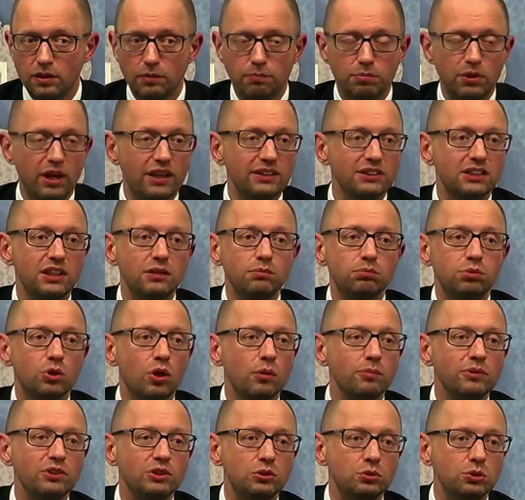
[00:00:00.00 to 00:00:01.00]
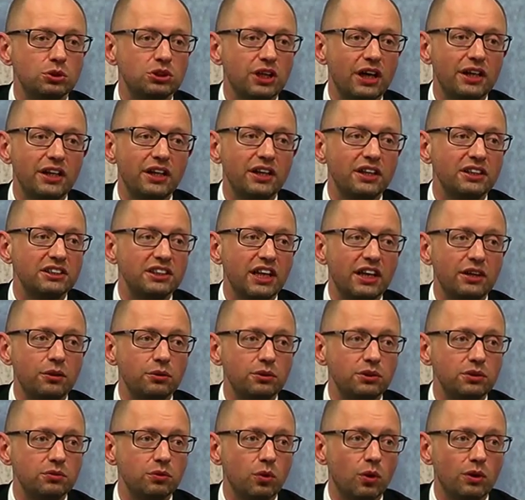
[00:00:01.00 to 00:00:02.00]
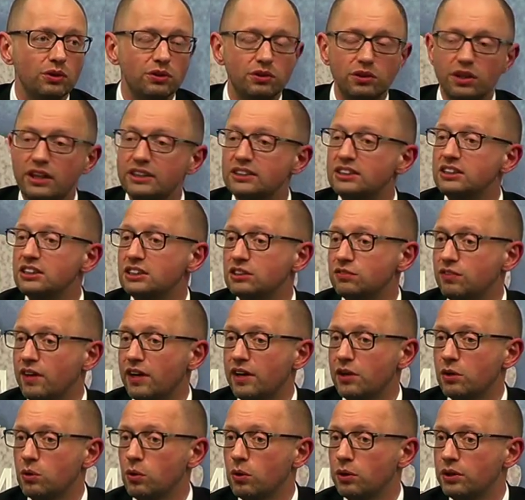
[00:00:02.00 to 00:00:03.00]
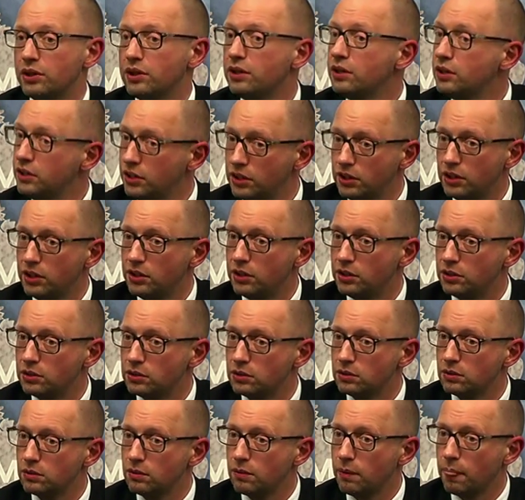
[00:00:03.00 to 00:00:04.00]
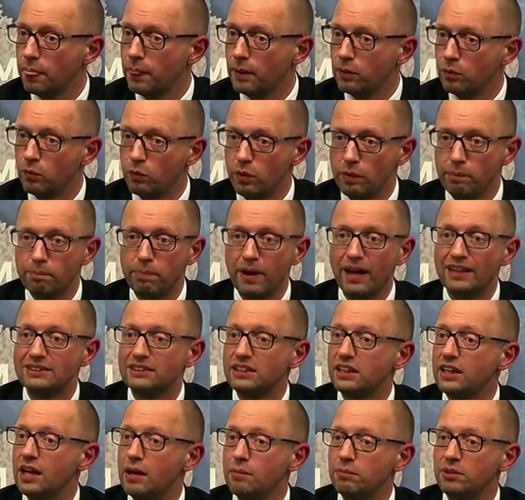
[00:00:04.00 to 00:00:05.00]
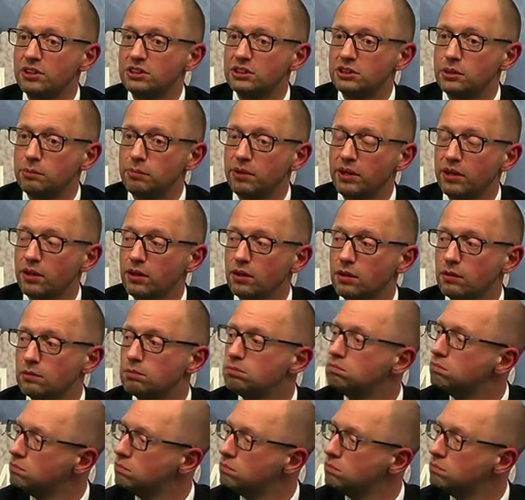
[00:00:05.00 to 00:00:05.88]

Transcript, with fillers: The president promised to sign an executive order, a ceasefire order. He did it. We passed an amnesty bill.